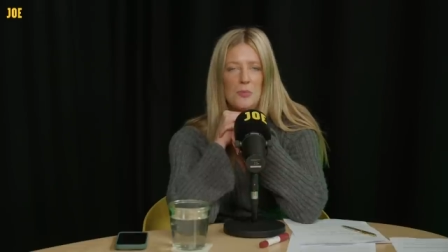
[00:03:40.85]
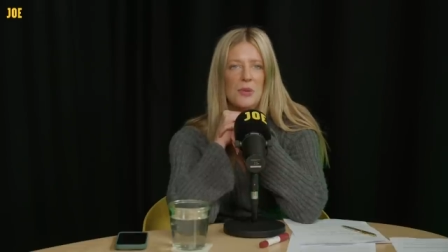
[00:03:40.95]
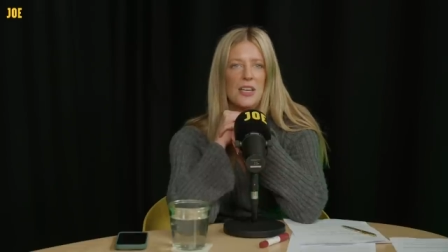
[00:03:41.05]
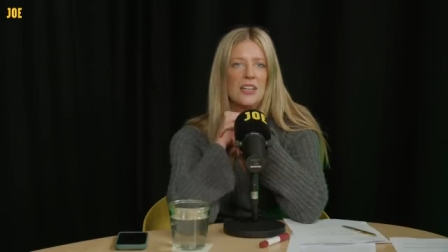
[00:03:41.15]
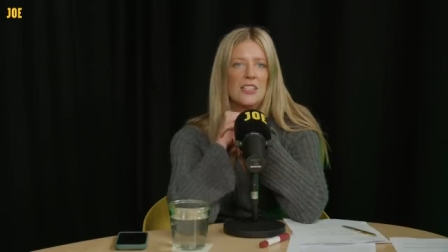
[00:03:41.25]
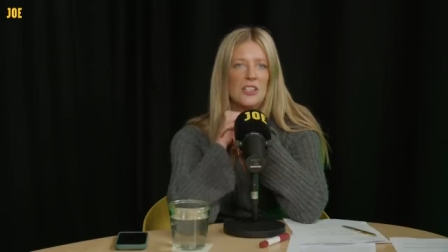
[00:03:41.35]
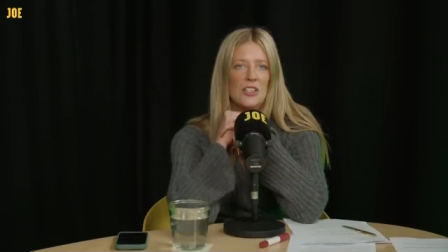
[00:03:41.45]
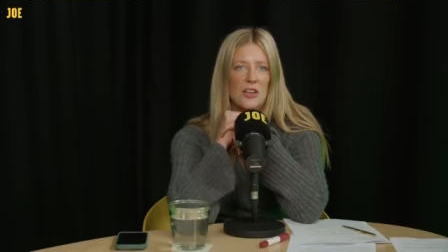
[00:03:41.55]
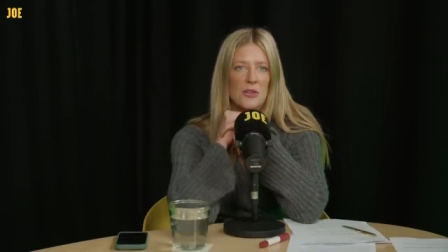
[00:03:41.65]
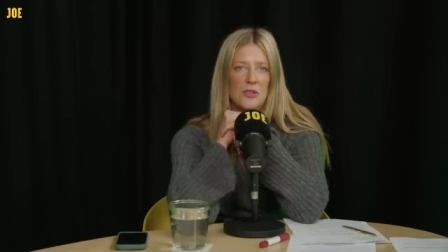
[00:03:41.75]
Because,
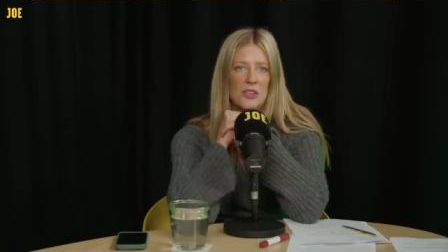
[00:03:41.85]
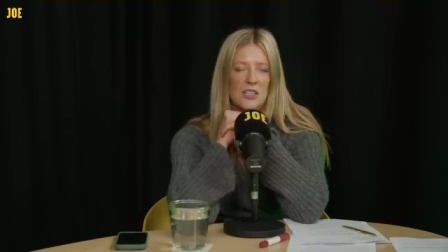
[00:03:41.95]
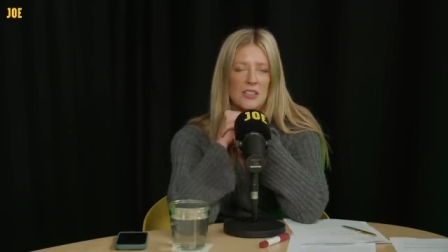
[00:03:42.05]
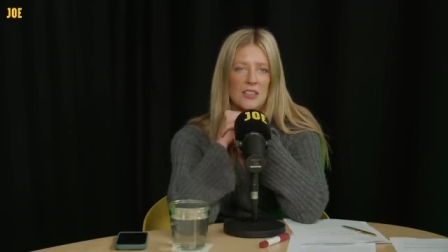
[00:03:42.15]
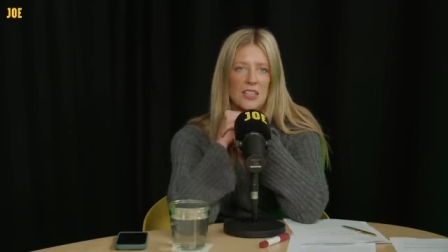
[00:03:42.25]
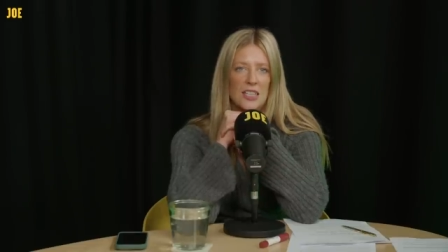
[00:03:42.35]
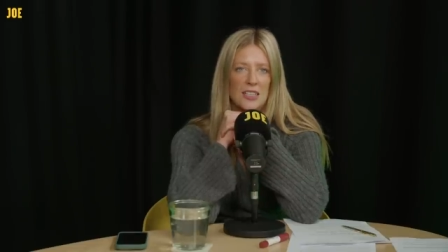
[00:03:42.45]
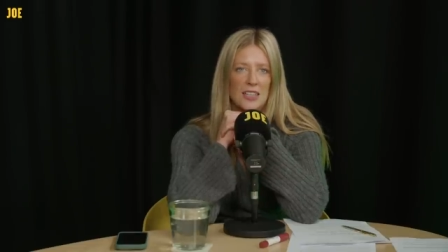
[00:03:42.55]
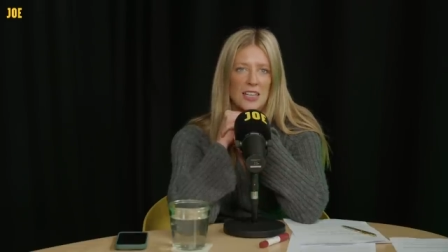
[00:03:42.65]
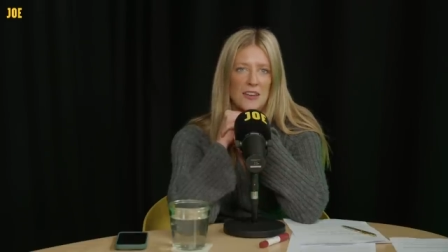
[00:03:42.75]
you know,
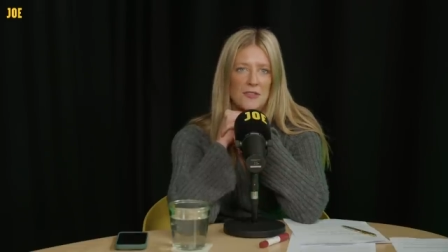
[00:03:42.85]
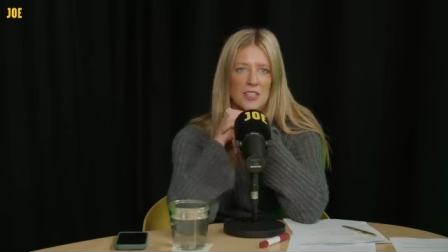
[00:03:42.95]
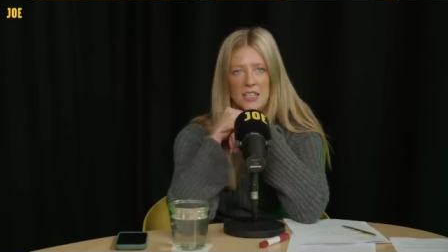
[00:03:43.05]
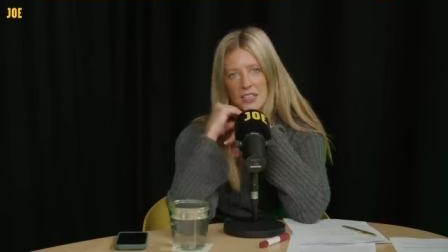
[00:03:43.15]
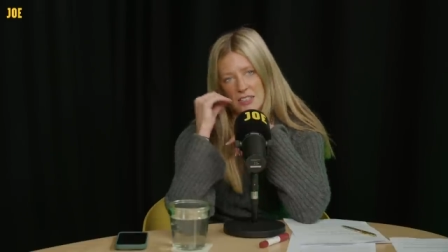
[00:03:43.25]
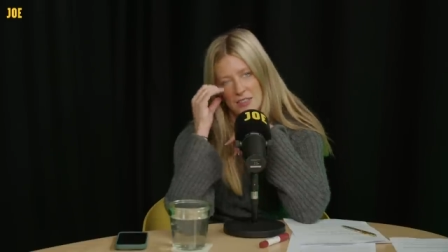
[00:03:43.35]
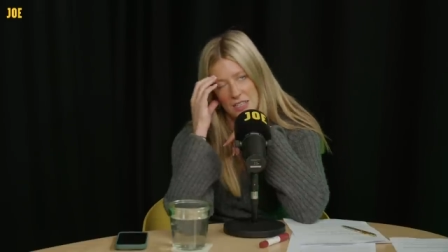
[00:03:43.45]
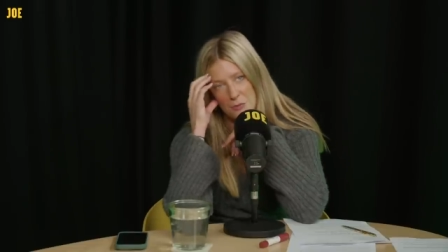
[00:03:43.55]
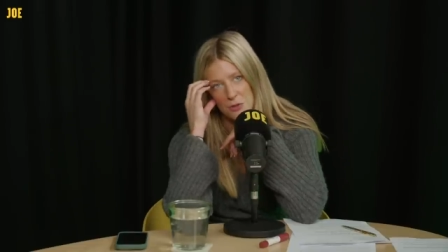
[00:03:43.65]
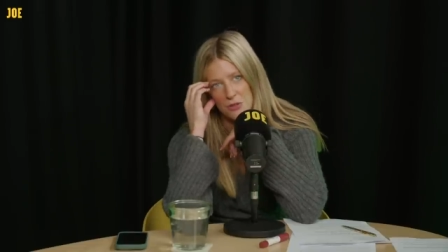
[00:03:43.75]
the lefty
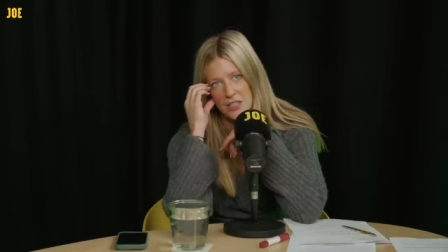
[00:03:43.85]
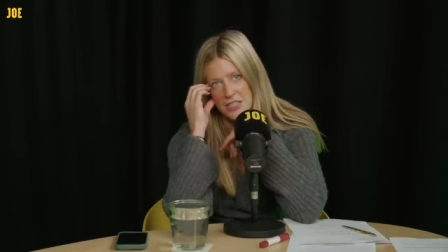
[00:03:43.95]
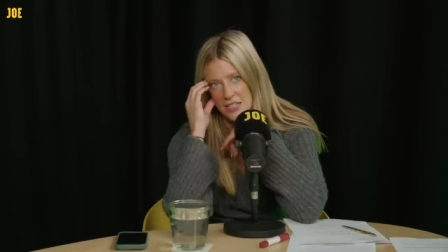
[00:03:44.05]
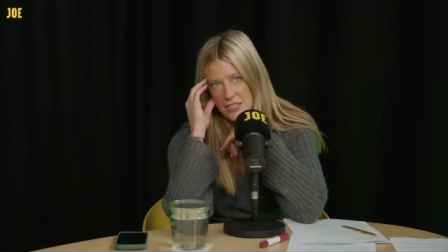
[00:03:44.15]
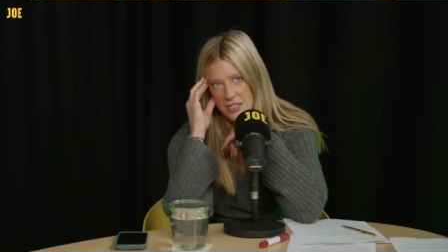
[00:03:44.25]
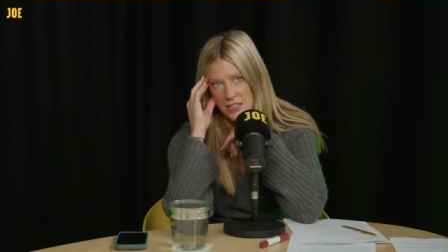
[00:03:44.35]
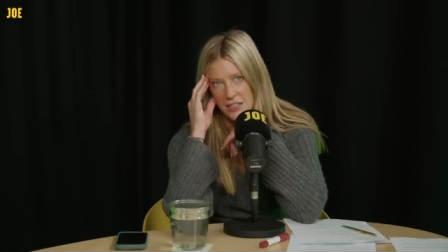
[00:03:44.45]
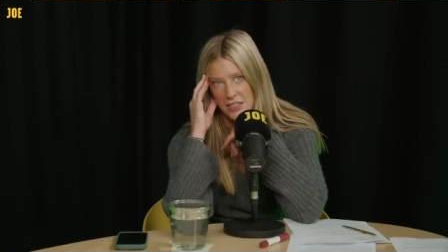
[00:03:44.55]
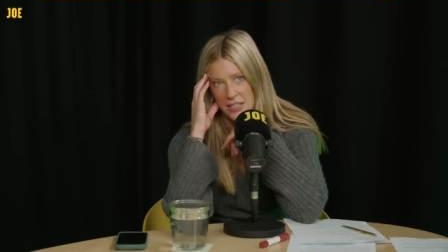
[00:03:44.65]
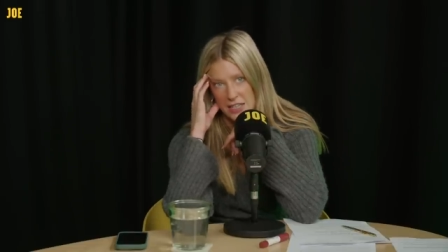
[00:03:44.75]
liberal
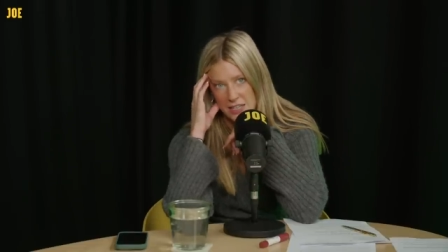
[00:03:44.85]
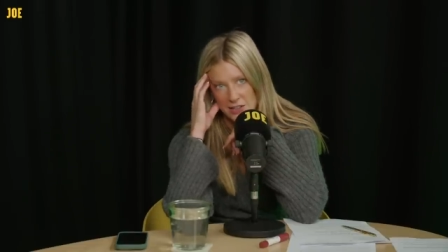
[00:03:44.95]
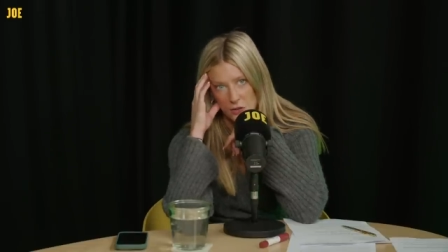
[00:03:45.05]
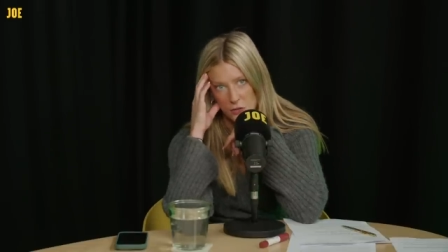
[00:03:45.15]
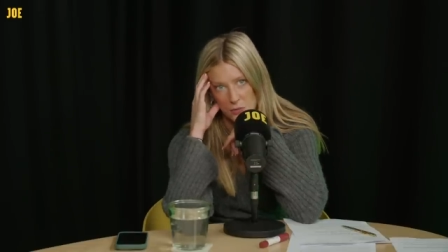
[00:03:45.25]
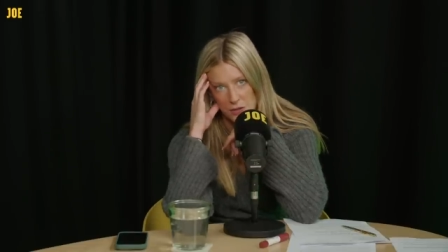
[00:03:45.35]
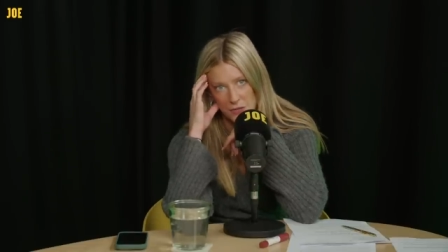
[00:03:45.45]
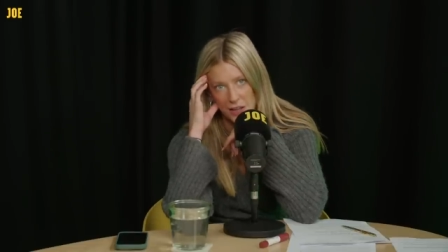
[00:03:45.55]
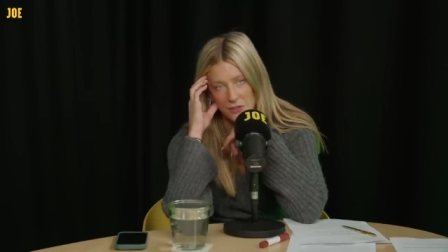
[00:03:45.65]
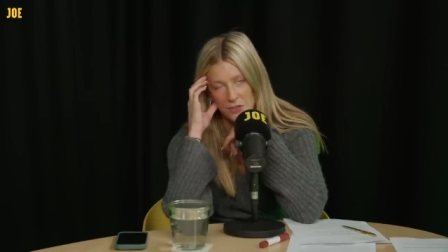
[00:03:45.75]
Islington elite can often be
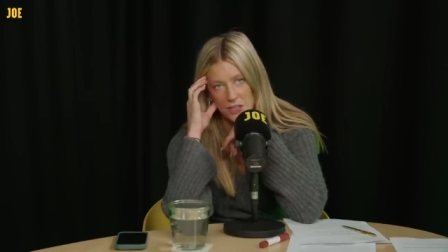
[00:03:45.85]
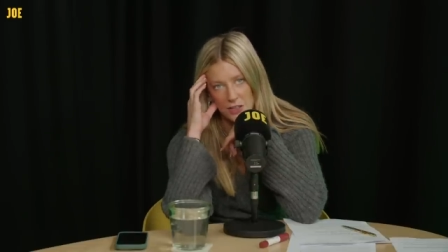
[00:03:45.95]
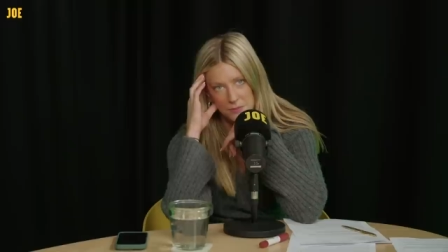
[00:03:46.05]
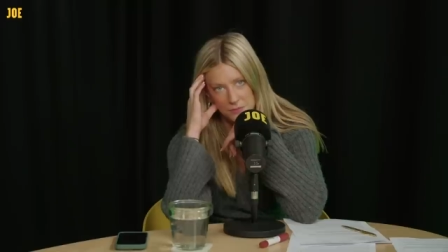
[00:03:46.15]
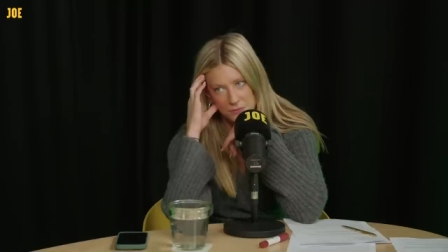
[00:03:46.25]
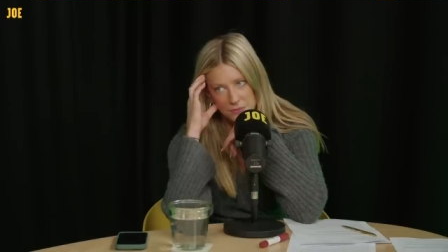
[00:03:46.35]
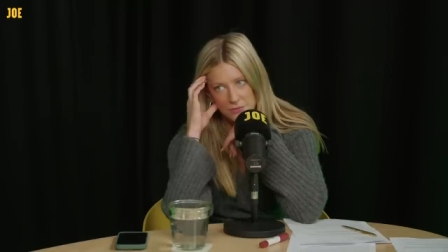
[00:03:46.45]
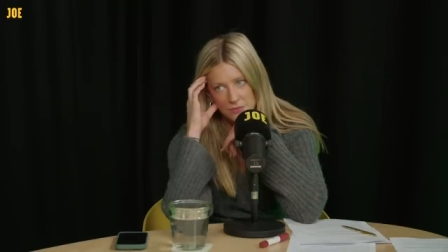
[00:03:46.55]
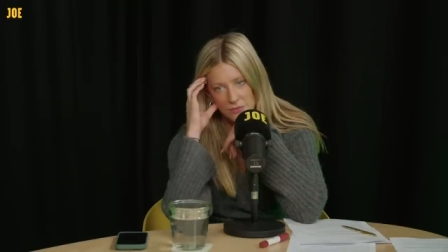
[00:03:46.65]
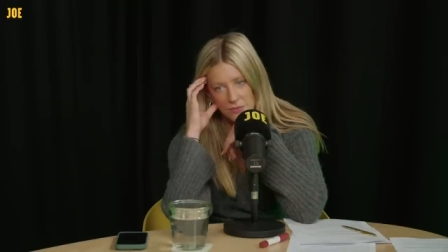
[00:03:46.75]
found...
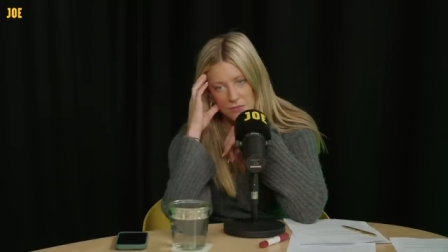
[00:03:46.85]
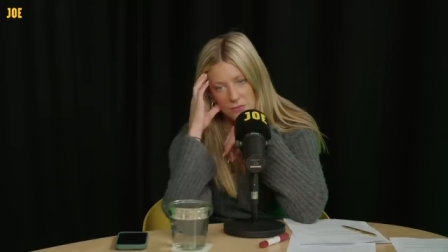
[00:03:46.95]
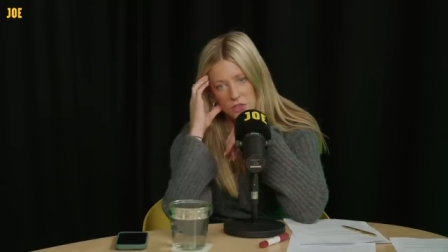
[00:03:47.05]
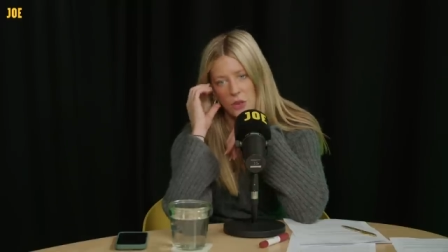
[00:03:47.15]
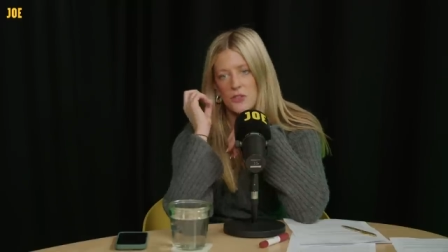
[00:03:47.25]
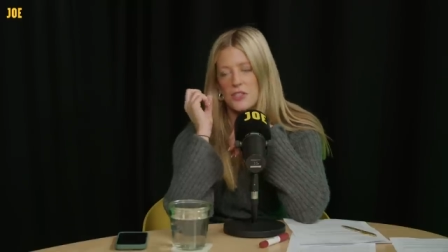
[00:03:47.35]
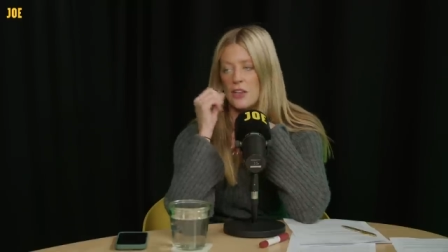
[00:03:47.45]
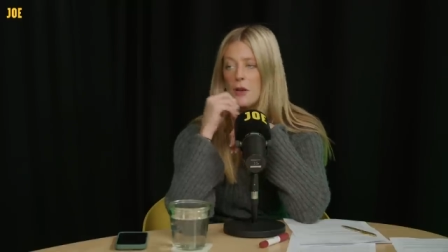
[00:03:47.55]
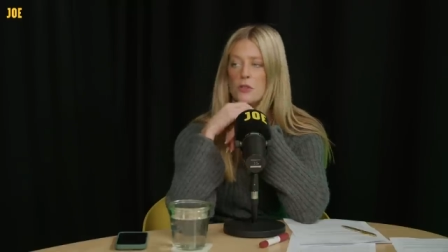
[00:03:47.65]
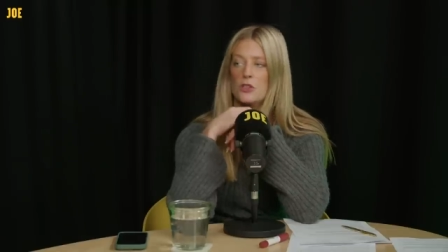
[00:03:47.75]

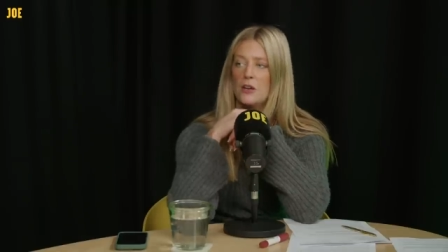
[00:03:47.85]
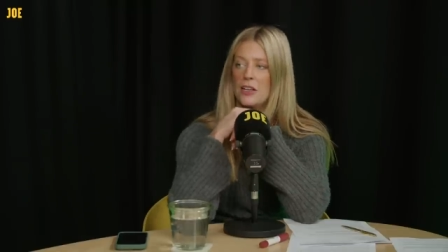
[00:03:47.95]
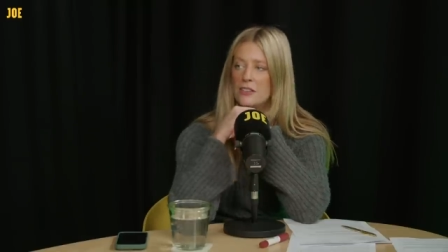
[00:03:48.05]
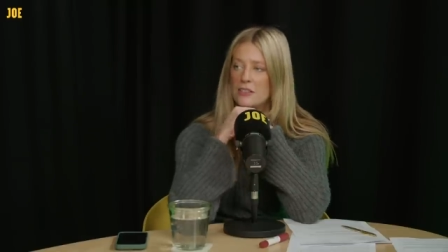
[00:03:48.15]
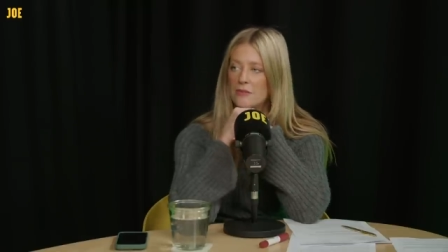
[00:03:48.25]
noncing over trains.